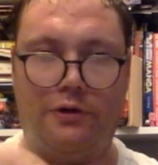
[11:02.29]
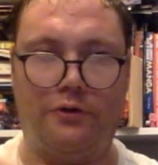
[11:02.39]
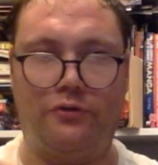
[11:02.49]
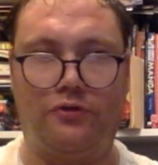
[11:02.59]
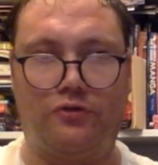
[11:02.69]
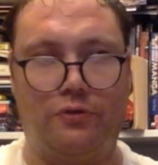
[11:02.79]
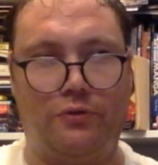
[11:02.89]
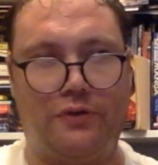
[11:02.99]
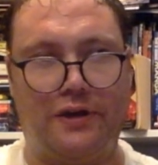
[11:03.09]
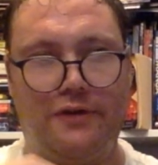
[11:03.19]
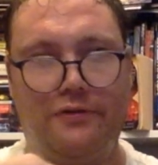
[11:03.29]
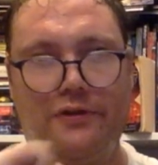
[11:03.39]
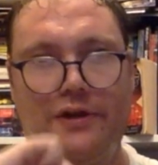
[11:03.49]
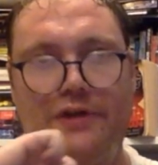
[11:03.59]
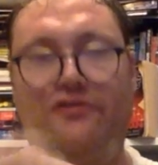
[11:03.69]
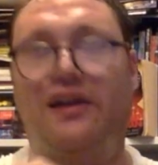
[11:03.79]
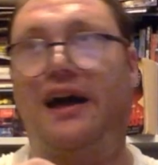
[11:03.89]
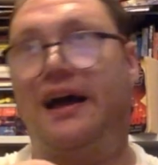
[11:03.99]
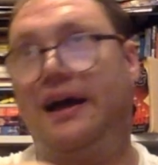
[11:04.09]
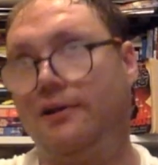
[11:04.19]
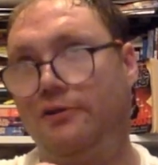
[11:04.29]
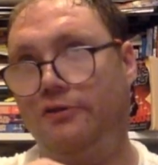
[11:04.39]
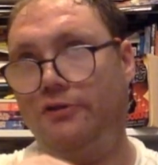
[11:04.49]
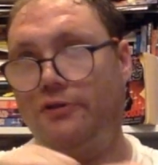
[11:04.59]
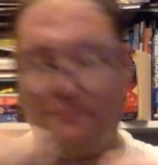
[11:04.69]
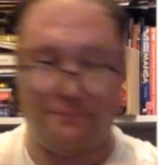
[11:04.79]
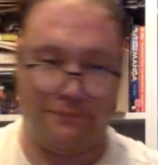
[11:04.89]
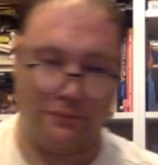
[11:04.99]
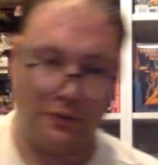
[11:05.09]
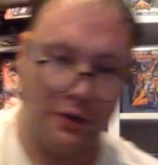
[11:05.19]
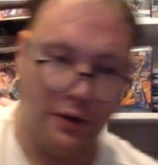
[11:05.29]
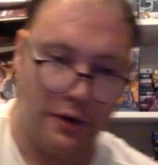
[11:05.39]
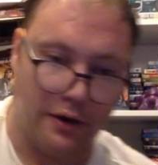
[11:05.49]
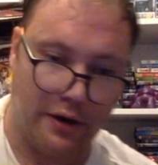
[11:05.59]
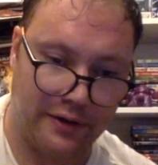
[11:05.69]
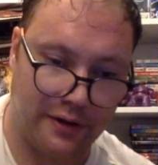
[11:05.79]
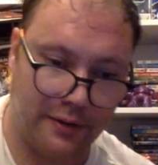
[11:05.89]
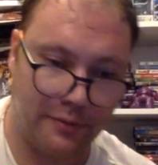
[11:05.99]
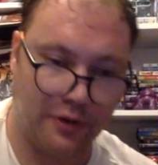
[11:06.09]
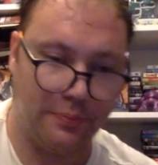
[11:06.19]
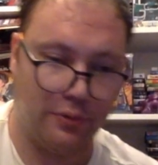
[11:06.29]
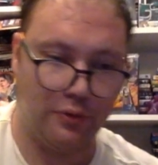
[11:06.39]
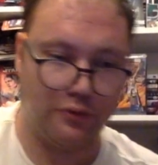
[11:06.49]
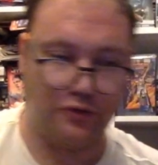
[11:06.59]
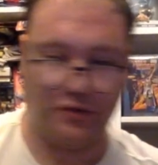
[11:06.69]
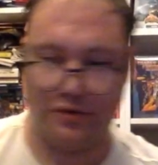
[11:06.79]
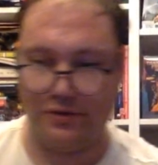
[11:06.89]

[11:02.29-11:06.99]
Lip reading: unscrew the flat hand, and then I'm going to put